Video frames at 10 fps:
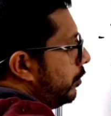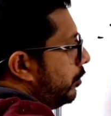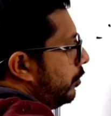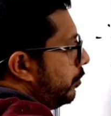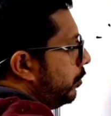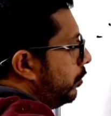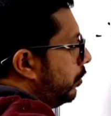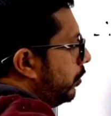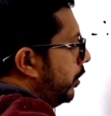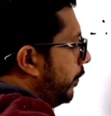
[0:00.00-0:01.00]

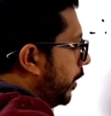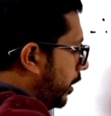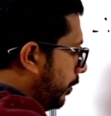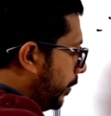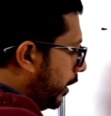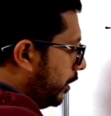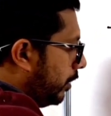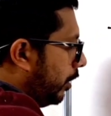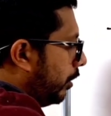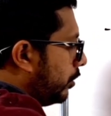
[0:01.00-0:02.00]
2 divided by
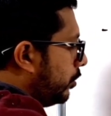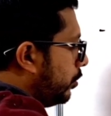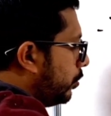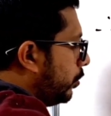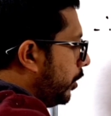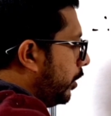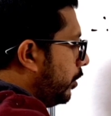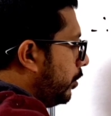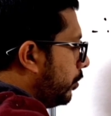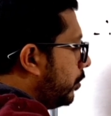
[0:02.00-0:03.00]
2
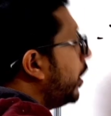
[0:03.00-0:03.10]
into